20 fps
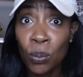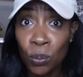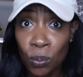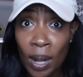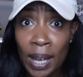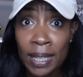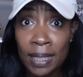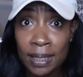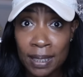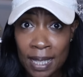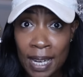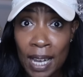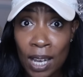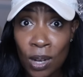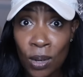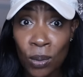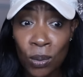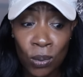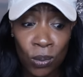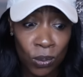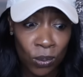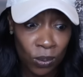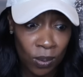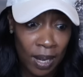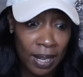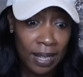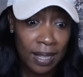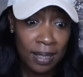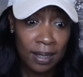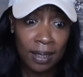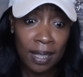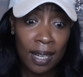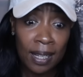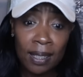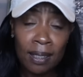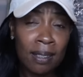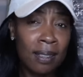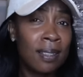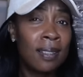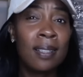right now, right?
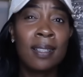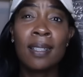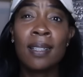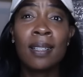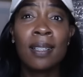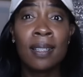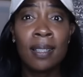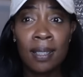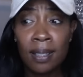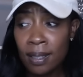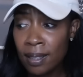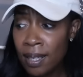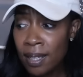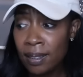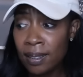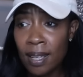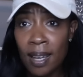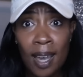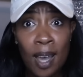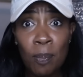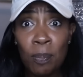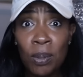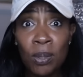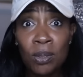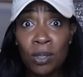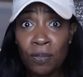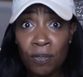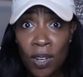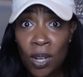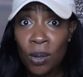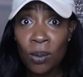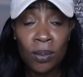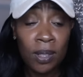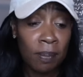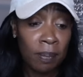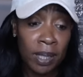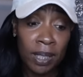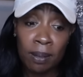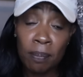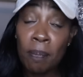Like, it ain't the app on the phone. I
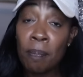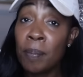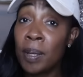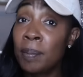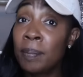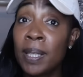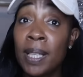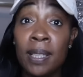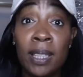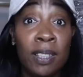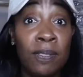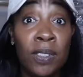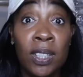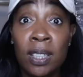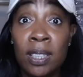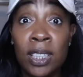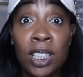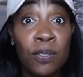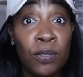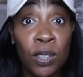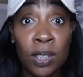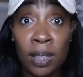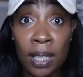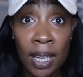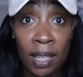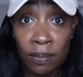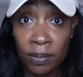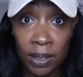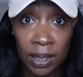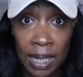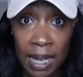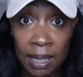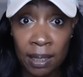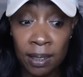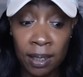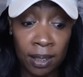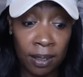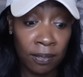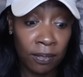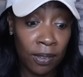mean, maybe they live in a different life than I
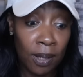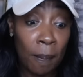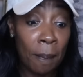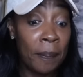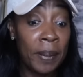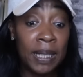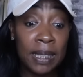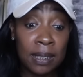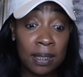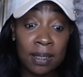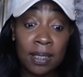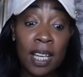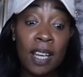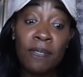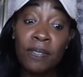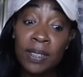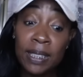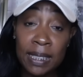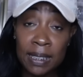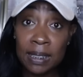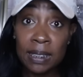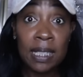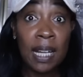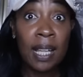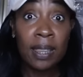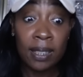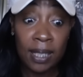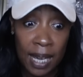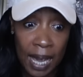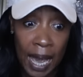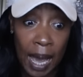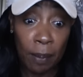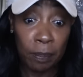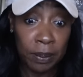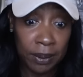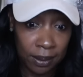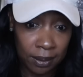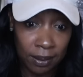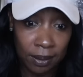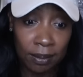live, but it's not the
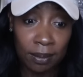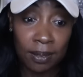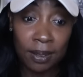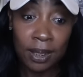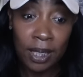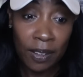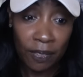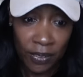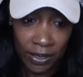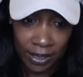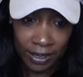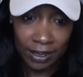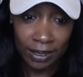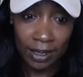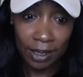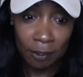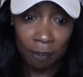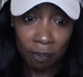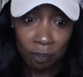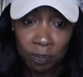apps. Definitely.